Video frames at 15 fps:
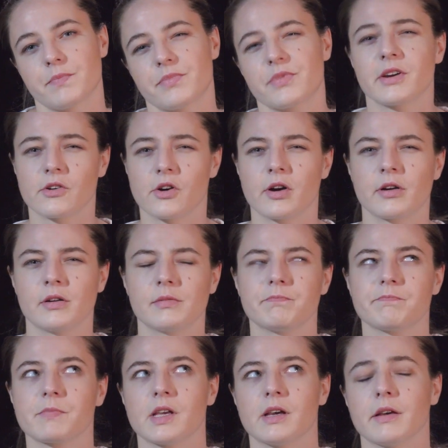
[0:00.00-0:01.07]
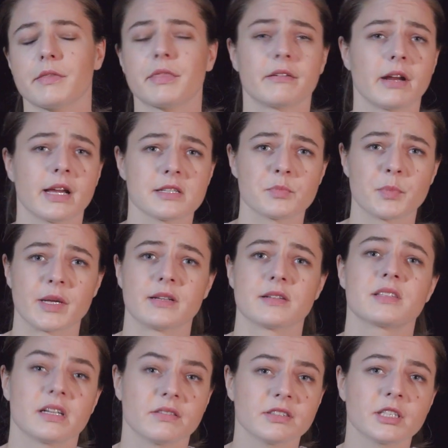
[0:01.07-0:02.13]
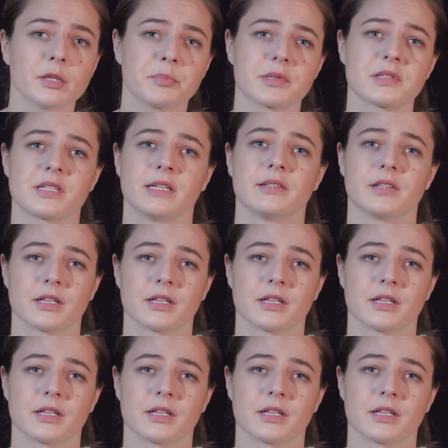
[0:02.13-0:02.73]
there has been a 70%